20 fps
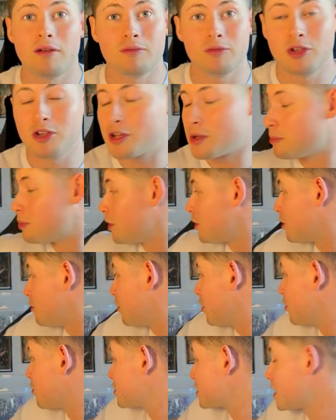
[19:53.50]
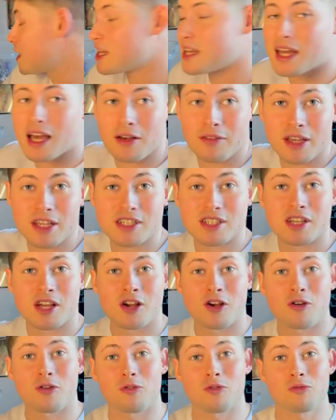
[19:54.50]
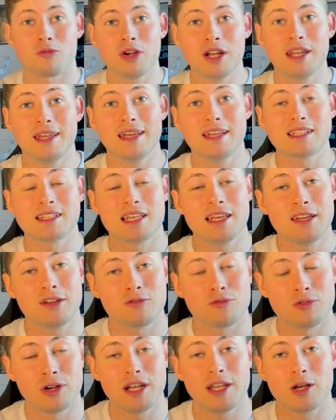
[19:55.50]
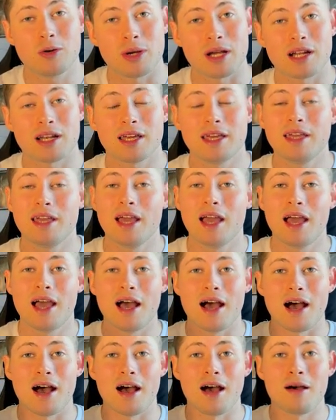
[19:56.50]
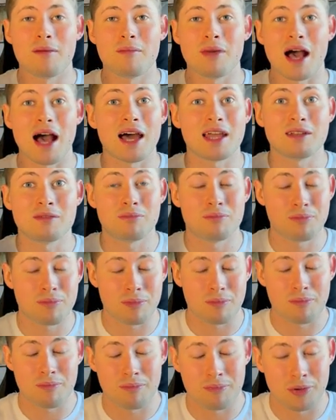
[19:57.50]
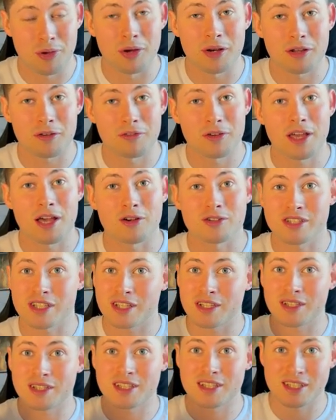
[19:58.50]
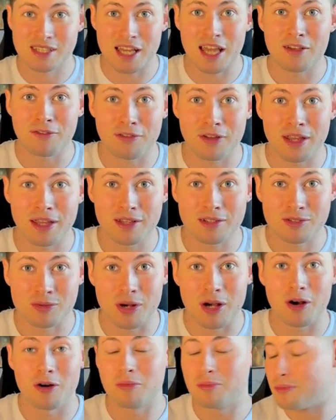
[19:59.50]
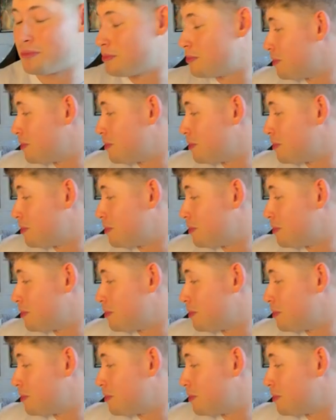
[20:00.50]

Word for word: you can put your models in and out of this really easily, really quickly, um, and beyond anything else, safely as well,